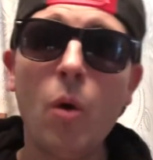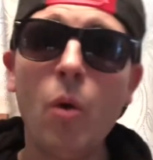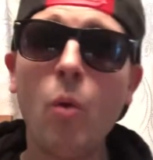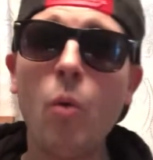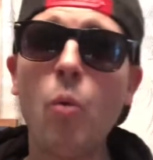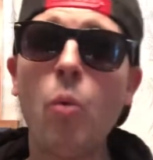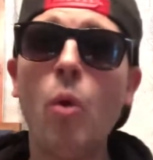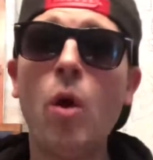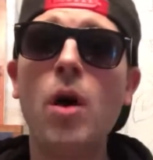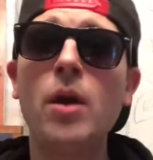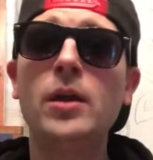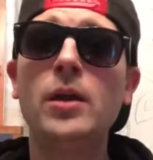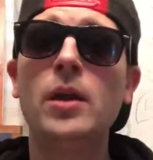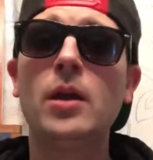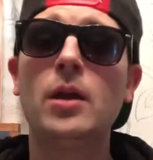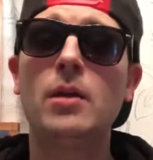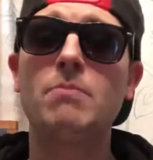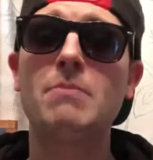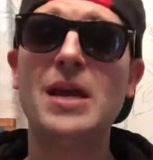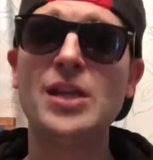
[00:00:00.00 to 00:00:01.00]
One
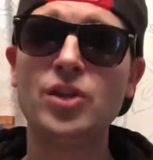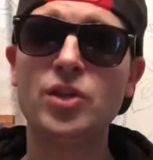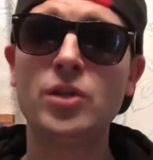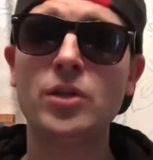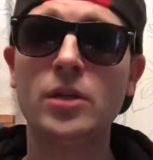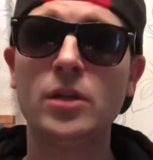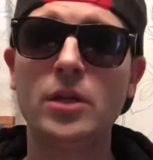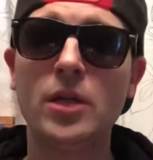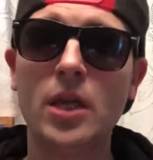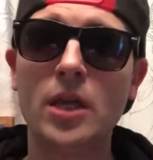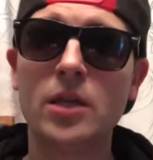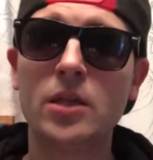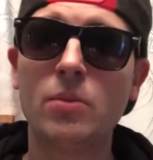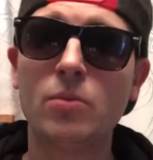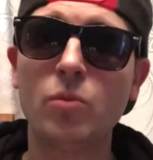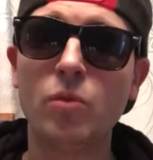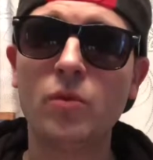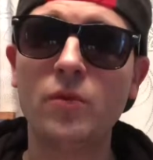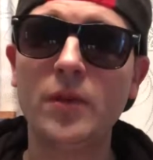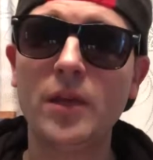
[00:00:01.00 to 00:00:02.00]
mention in the
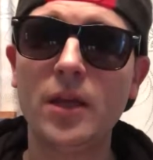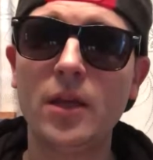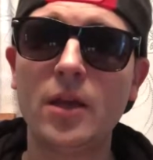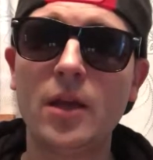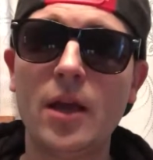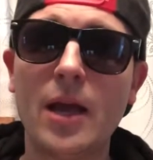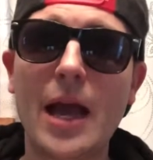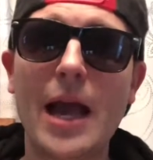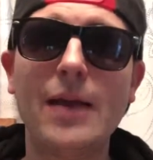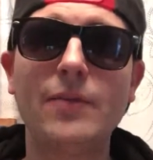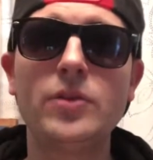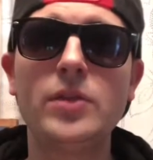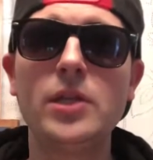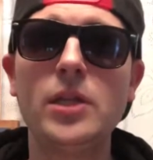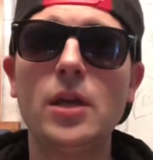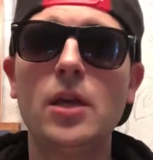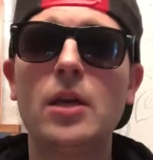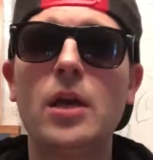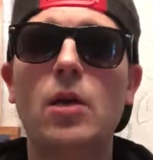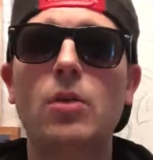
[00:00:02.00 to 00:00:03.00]
movie, I've
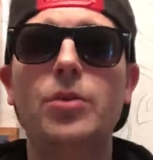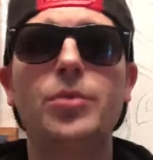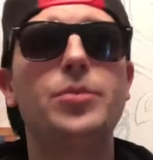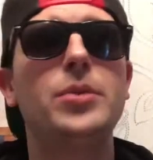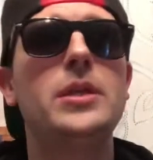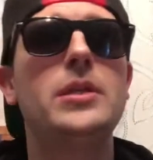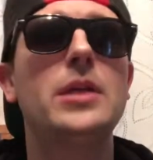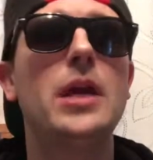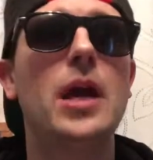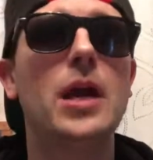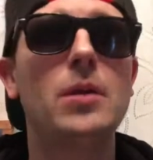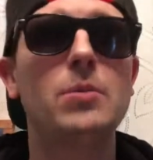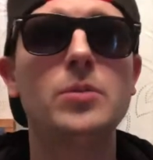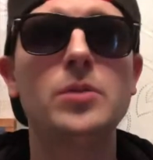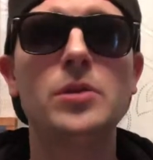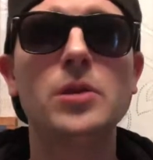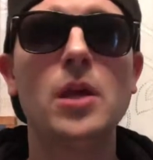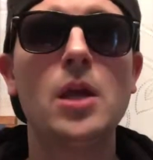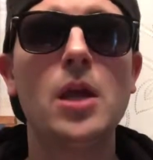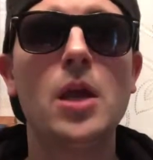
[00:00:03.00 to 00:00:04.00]
seen it now 3
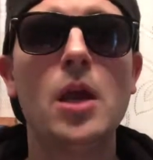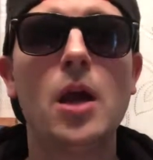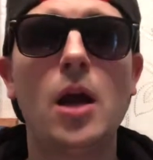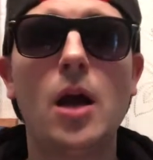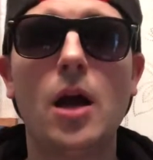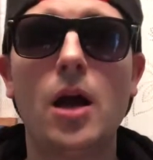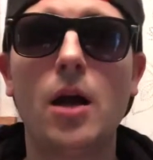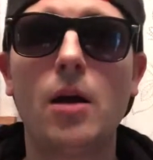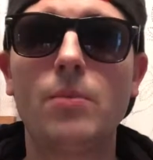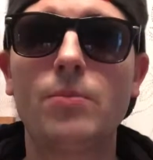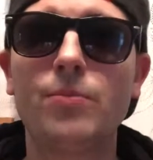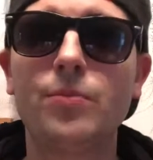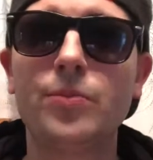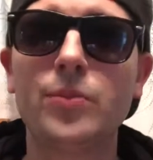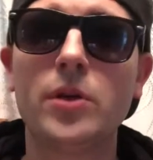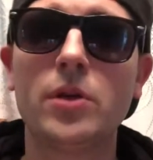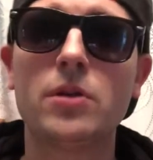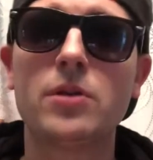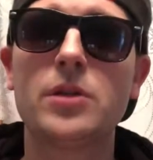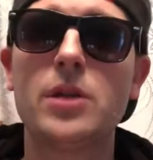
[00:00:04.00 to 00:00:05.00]
times.
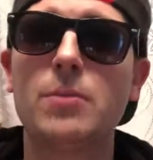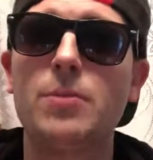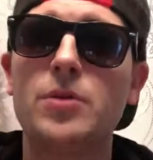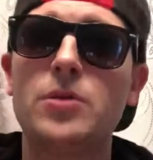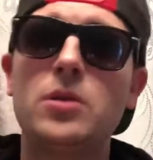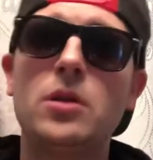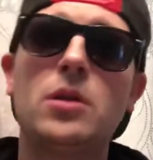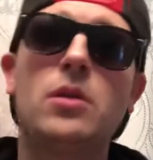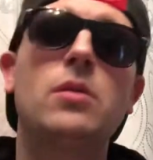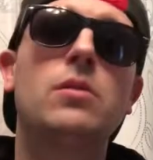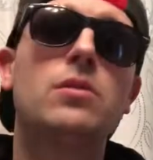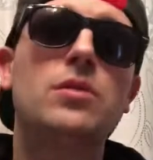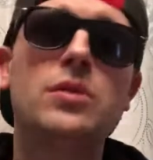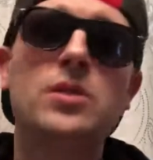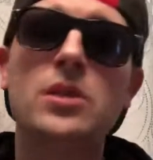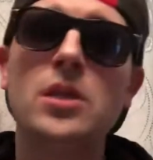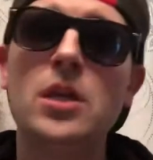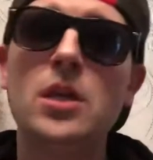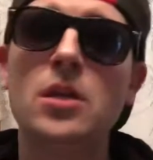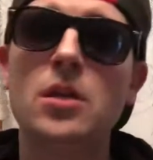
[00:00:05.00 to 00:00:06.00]
There's a particular
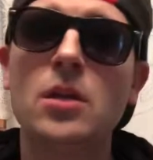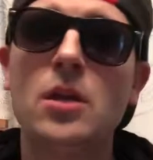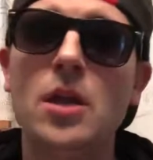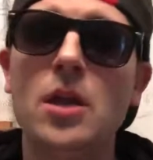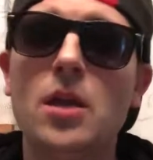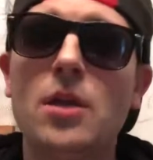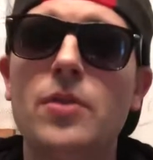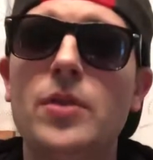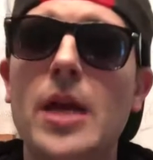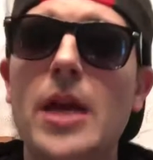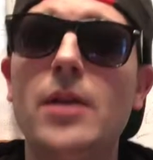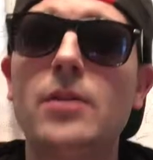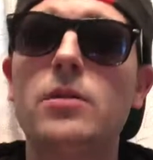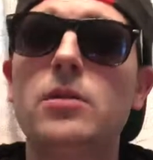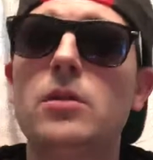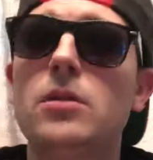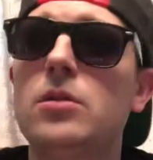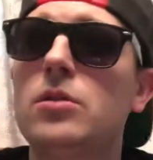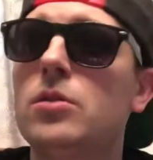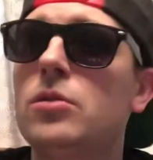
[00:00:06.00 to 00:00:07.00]
scene that
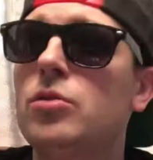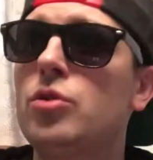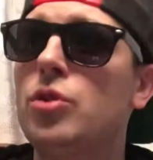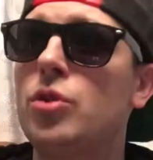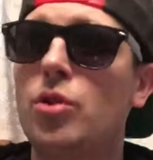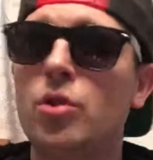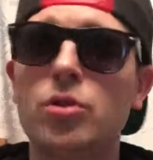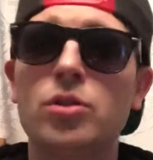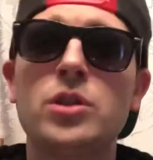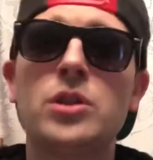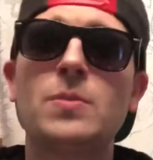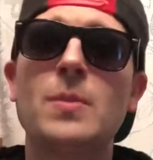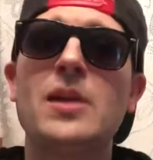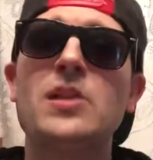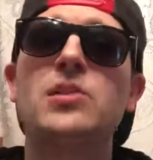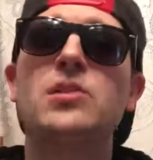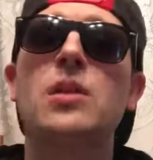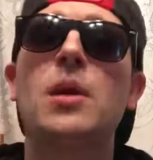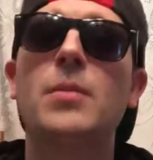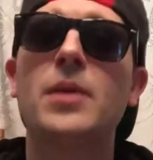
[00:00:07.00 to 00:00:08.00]
turns my
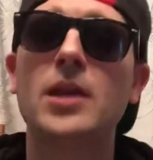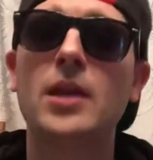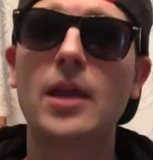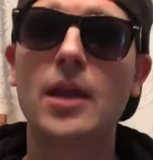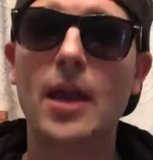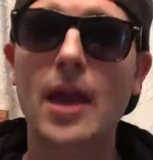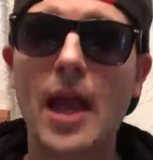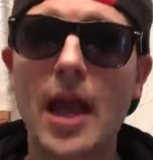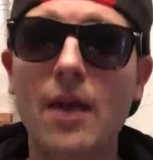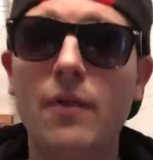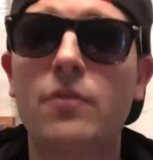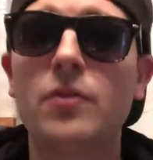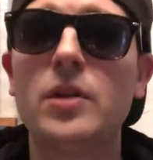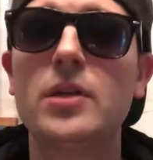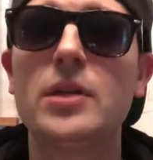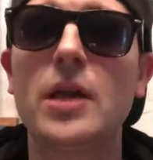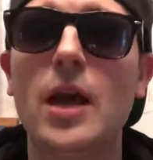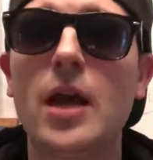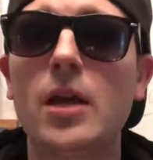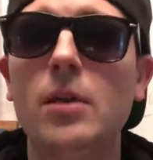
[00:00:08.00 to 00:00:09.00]
stomach every
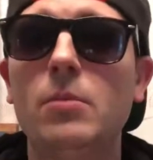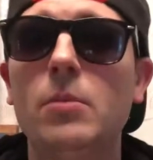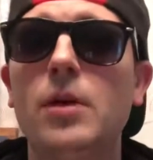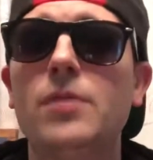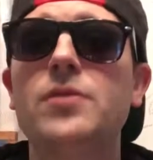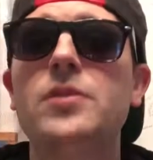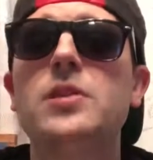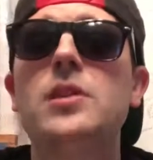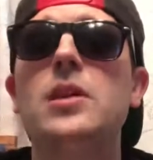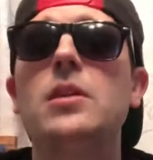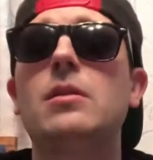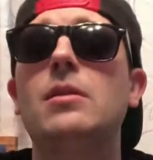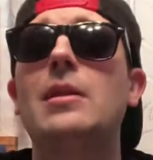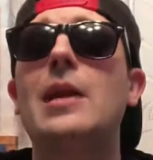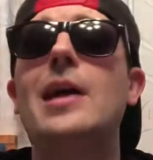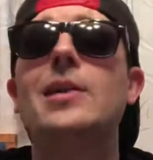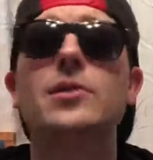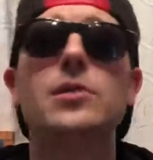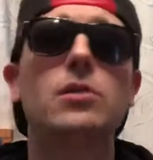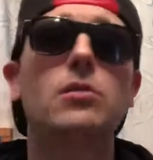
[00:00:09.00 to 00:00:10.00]
time. I've seen
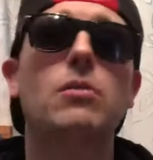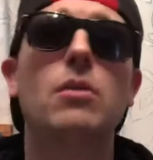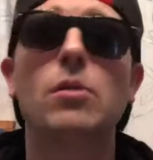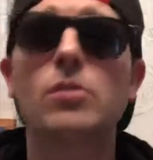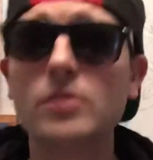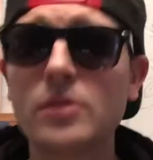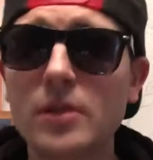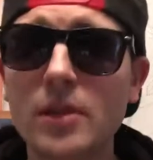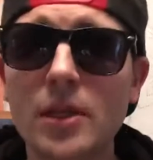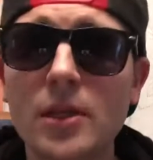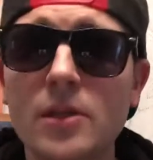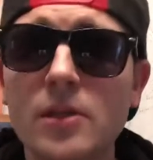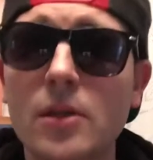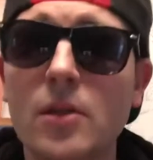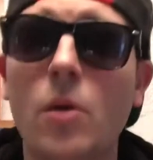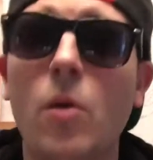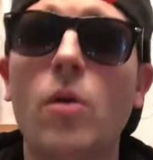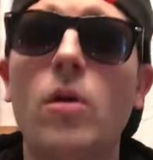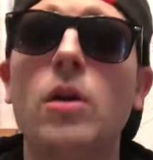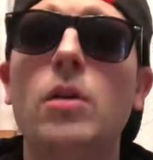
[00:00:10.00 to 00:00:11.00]
lots of gross things
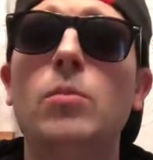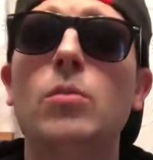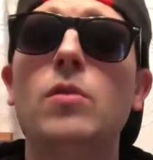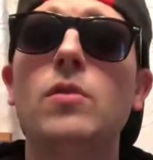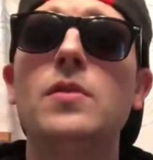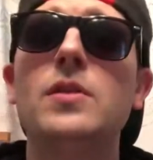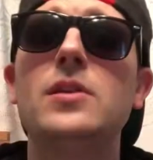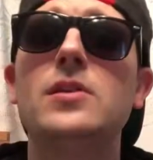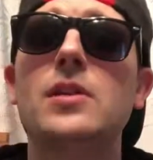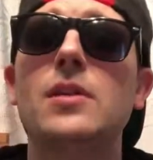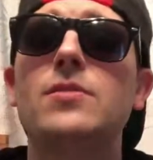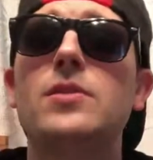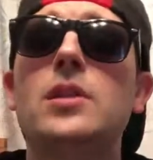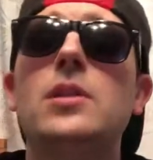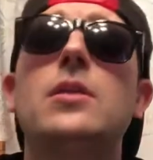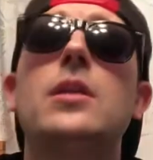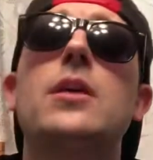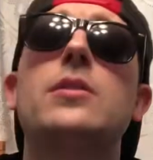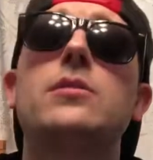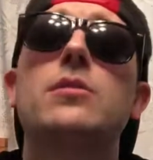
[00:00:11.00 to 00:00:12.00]
in horror movies. I've
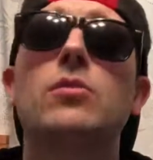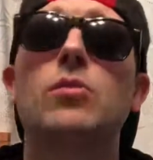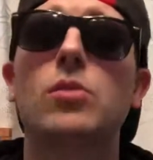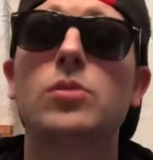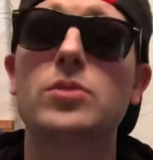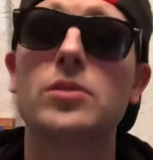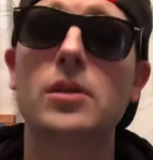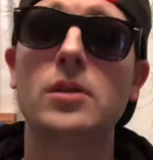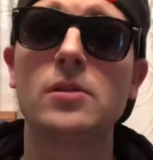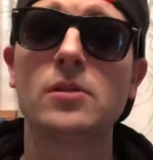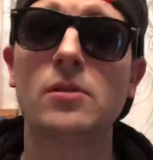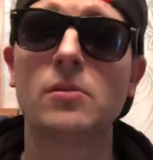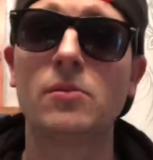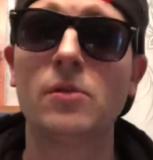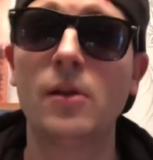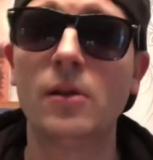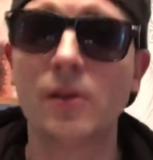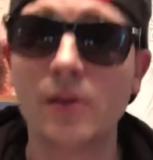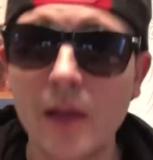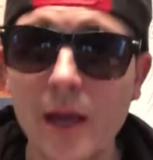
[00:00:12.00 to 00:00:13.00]
seen lots of gross things in
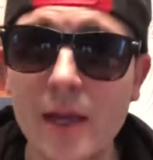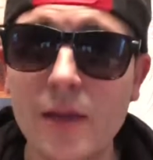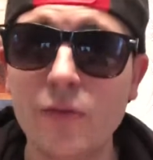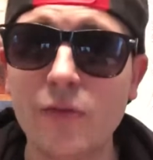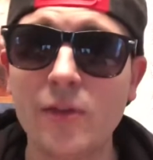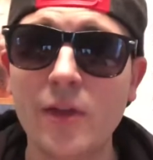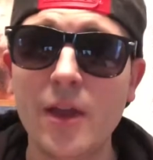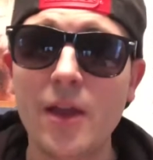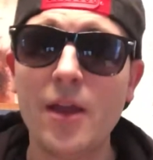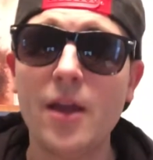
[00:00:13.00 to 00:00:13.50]
real life.